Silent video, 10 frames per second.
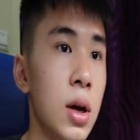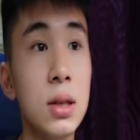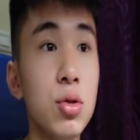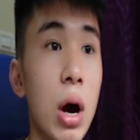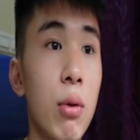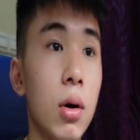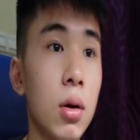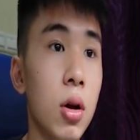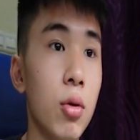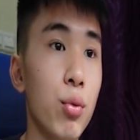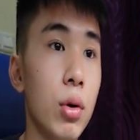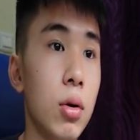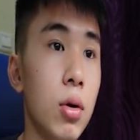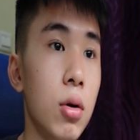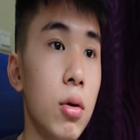so our clock will
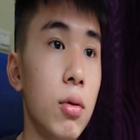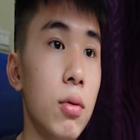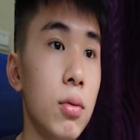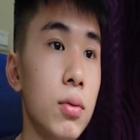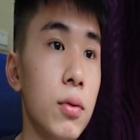go